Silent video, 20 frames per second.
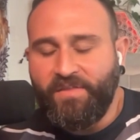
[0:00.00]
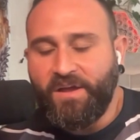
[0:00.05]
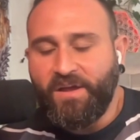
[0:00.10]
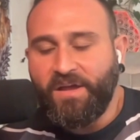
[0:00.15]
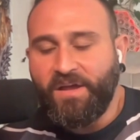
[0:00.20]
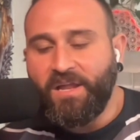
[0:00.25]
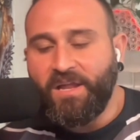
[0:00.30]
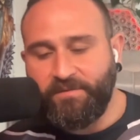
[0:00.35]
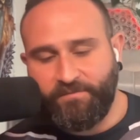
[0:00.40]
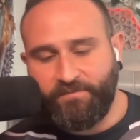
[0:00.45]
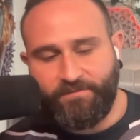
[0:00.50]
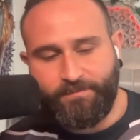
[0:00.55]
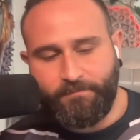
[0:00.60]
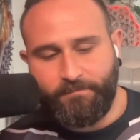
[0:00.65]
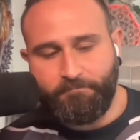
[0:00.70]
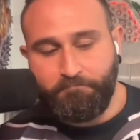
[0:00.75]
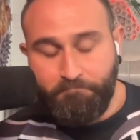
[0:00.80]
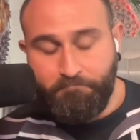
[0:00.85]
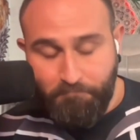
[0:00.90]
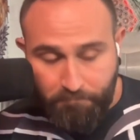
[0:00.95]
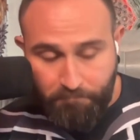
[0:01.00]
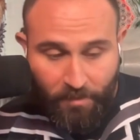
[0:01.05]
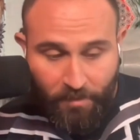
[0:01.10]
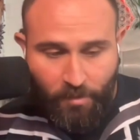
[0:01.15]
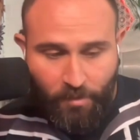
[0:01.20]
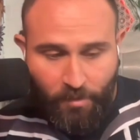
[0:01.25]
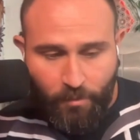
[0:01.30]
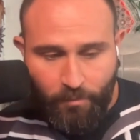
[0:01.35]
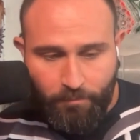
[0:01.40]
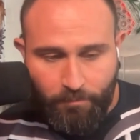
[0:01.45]
had that kind of
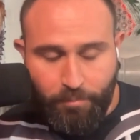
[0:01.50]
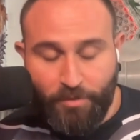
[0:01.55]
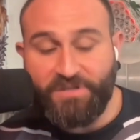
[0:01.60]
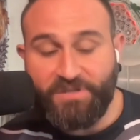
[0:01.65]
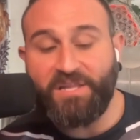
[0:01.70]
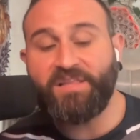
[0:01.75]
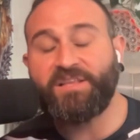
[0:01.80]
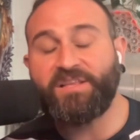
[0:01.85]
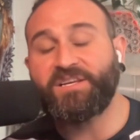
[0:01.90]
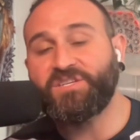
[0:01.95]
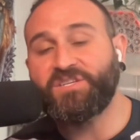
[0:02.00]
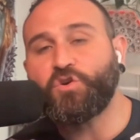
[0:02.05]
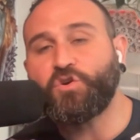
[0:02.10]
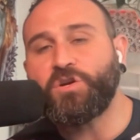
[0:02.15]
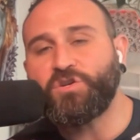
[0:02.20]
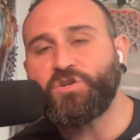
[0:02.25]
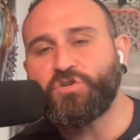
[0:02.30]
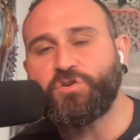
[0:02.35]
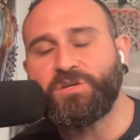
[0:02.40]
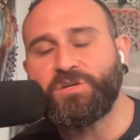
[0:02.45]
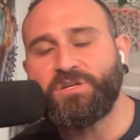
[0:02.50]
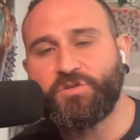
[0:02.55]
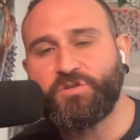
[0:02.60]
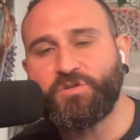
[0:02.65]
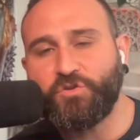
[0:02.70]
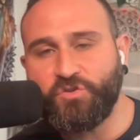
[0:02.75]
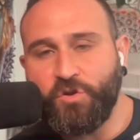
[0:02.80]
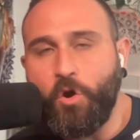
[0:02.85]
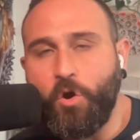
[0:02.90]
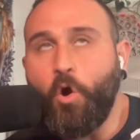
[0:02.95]
you know personality structures.
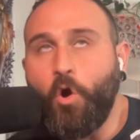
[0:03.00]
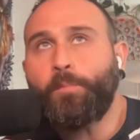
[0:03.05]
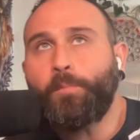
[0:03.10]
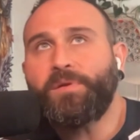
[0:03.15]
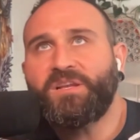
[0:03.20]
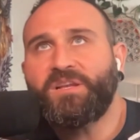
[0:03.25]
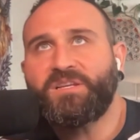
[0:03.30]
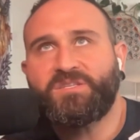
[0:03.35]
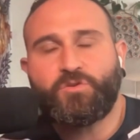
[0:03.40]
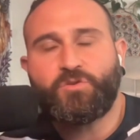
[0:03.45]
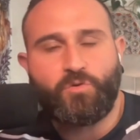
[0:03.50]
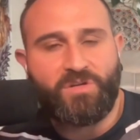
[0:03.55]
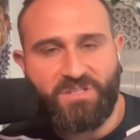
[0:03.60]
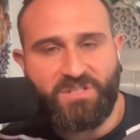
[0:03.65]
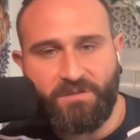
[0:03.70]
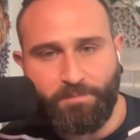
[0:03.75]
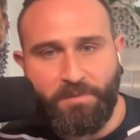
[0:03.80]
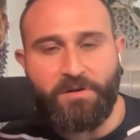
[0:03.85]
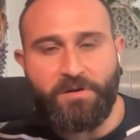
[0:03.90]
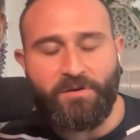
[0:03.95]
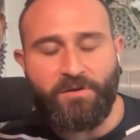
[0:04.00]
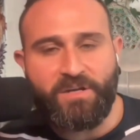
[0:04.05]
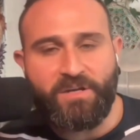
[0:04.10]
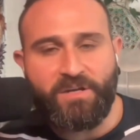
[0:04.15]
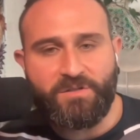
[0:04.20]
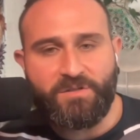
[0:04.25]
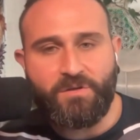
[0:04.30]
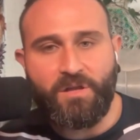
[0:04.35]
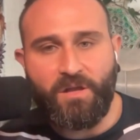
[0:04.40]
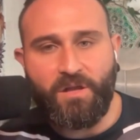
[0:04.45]
There's an openness to
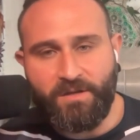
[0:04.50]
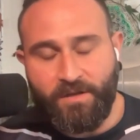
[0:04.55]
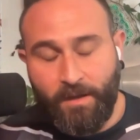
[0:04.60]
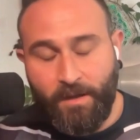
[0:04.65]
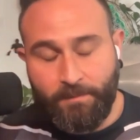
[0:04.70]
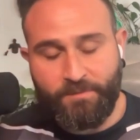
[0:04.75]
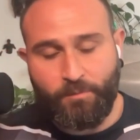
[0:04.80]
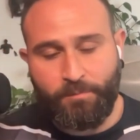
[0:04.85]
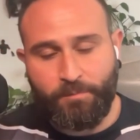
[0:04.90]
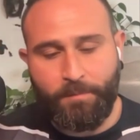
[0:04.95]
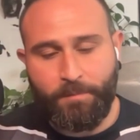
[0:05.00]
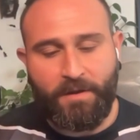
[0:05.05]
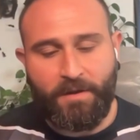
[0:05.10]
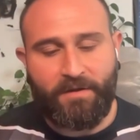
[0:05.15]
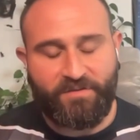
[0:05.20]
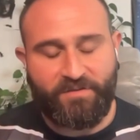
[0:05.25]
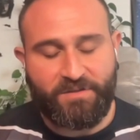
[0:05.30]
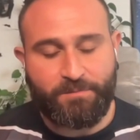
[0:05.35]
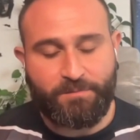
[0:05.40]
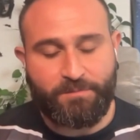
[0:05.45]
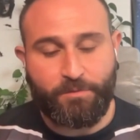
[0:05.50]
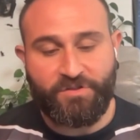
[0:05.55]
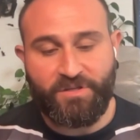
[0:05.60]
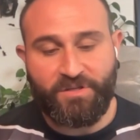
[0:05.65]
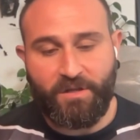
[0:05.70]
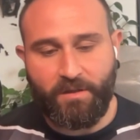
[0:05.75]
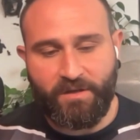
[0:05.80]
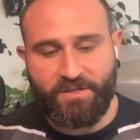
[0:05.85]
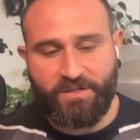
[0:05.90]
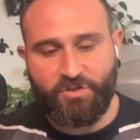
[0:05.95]
experience a lot of times when people have these
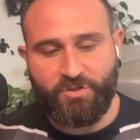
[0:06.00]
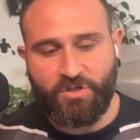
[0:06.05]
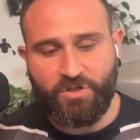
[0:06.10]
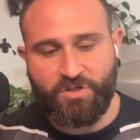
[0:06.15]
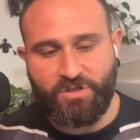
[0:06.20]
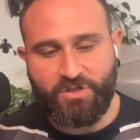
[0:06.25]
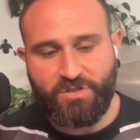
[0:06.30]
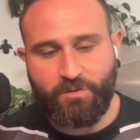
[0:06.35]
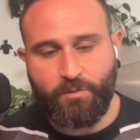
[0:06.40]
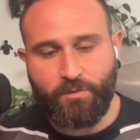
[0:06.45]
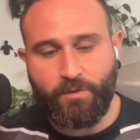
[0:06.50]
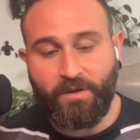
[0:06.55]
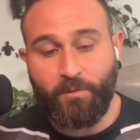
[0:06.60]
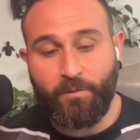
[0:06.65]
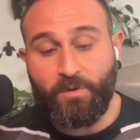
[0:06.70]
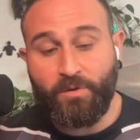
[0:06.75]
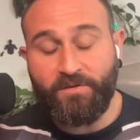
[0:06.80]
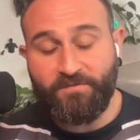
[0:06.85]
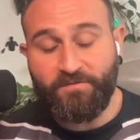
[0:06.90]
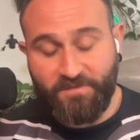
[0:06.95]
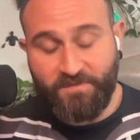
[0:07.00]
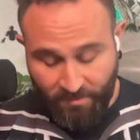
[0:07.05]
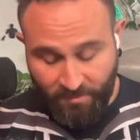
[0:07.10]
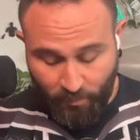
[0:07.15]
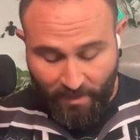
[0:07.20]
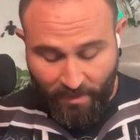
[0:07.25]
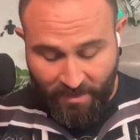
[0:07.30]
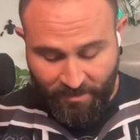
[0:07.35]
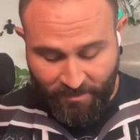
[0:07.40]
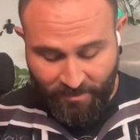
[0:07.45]
personality structures. So it, it would have
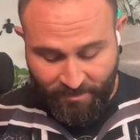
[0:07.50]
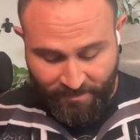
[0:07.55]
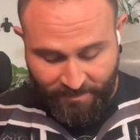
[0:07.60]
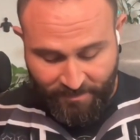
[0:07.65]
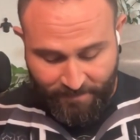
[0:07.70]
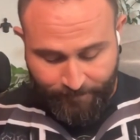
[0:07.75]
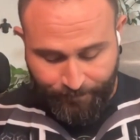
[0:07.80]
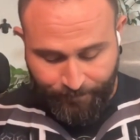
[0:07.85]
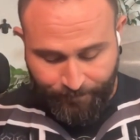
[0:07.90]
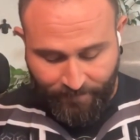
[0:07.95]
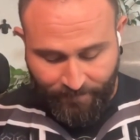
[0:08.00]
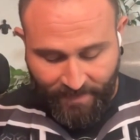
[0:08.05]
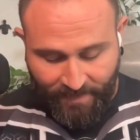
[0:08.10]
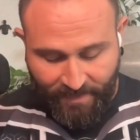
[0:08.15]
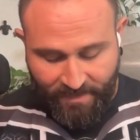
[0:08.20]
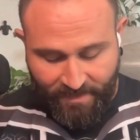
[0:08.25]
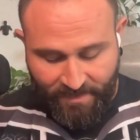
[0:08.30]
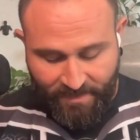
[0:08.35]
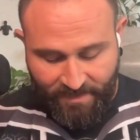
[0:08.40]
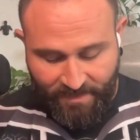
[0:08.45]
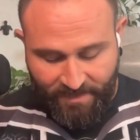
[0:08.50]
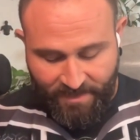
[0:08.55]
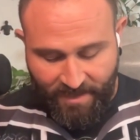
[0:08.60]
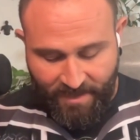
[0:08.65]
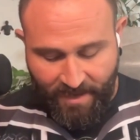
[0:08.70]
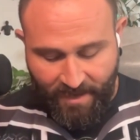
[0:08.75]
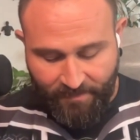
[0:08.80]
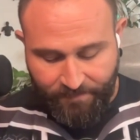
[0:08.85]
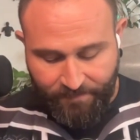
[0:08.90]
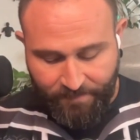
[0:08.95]
done well. And
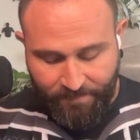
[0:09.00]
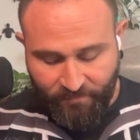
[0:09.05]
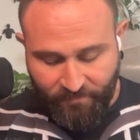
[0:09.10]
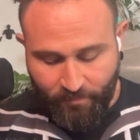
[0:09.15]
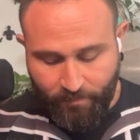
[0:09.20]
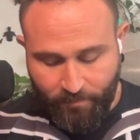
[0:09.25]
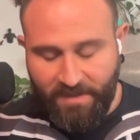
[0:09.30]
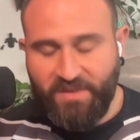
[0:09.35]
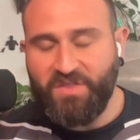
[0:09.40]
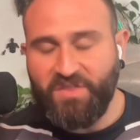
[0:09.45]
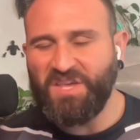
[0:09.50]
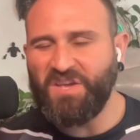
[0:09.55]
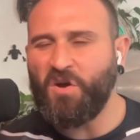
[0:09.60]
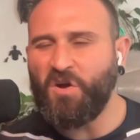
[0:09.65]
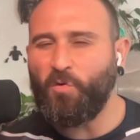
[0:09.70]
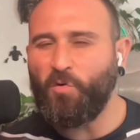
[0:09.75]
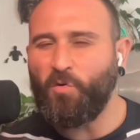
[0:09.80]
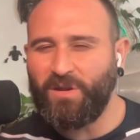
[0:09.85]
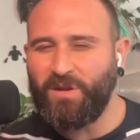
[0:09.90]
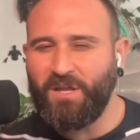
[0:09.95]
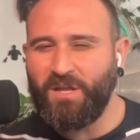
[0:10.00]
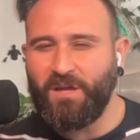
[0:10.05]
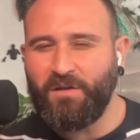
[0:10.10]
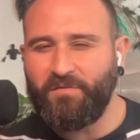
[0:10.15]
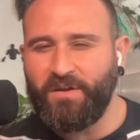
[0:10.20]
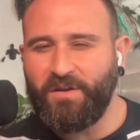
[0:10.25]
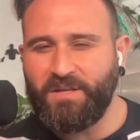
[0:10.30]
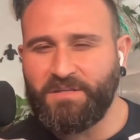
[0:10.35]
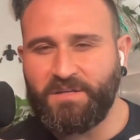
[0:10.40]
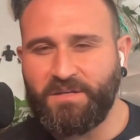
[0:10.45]
yeah, I mean, for me, the owning
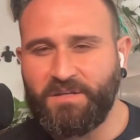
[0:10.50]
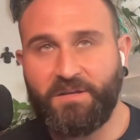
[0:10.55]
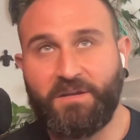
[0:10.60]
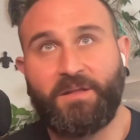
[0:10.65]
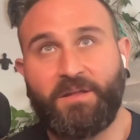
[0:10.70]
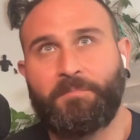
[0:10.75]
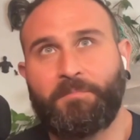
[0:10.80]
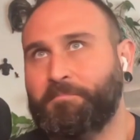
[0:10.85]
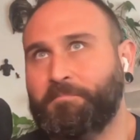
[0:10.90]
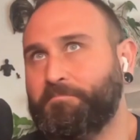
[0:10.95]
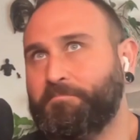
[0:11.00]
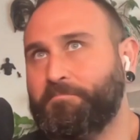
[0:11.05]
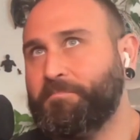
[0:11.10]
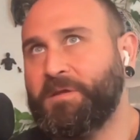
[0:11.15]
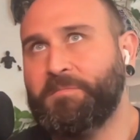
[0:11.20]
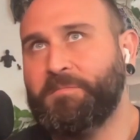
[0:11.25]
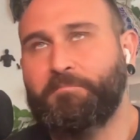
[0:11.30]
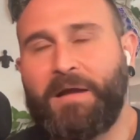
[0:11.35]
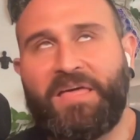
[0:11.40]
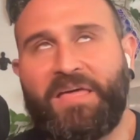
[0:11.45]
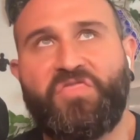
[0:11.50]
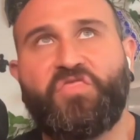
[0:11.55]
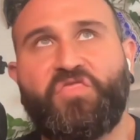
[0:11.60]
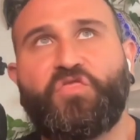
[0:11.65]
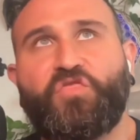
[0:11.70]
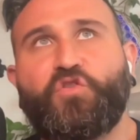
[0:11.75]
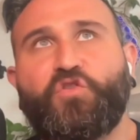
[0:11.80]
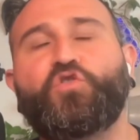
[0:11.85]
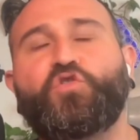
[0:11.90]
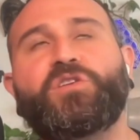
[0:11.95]
of it like, in my
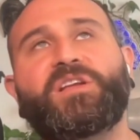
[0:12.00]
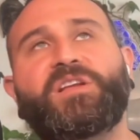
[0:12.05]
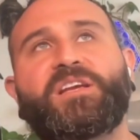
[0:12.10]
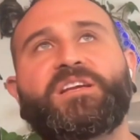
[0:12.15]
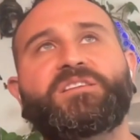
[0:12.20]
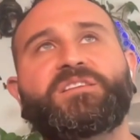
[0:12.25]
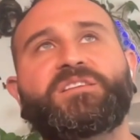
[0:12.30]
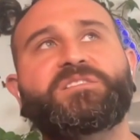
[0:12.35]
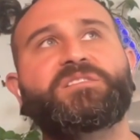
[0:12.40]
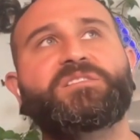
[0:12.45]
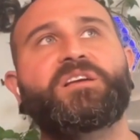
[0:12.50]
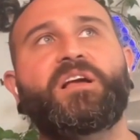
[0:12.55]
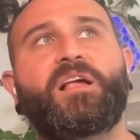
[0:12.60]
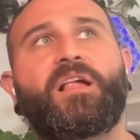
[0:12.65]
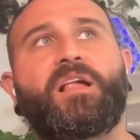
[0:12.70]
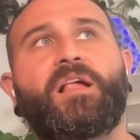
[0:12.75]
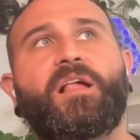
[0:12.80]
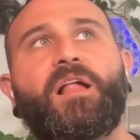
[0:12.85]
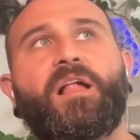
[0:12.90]
30s